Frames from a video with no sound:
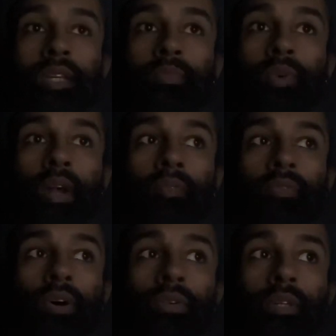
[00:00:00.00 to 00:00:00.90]
and what I've
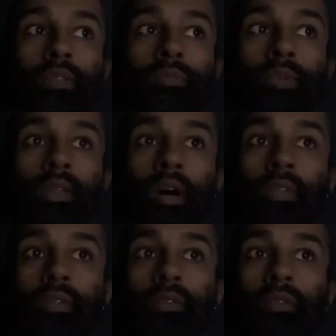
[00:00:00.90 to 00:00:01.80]
noticed with
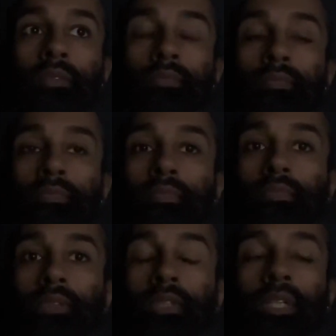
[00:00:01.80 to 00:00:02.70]
others,
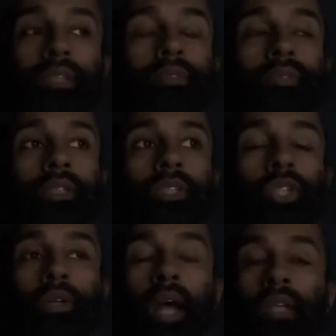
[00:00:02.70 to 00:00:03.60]
it doesn't really
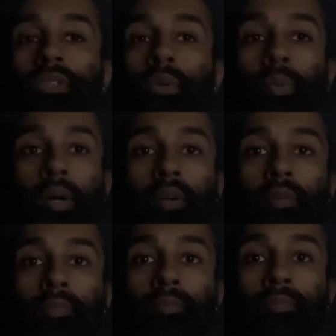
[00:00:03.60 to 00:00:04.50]
track so well.
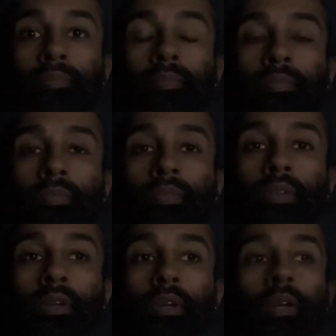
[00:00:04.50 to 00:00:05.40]

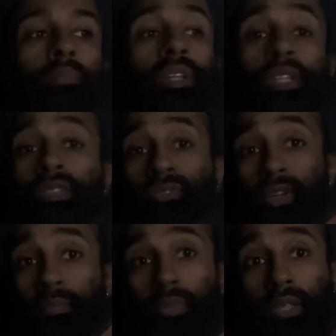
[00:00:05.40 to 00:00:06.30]
But these
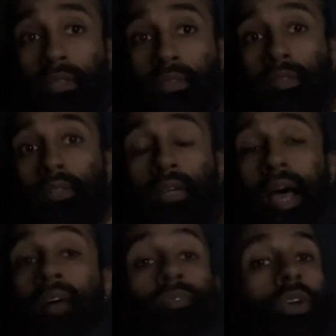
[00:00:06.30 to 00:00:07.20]
Fitbits, I
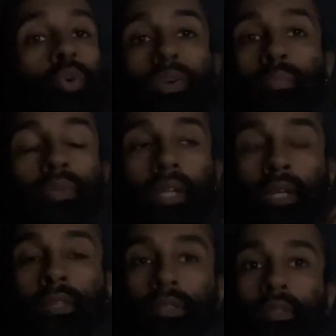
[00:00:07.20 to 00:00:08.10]
have no
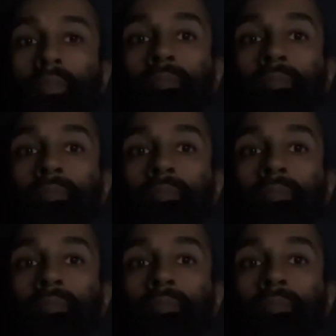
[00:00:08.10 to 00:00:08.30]
complaints.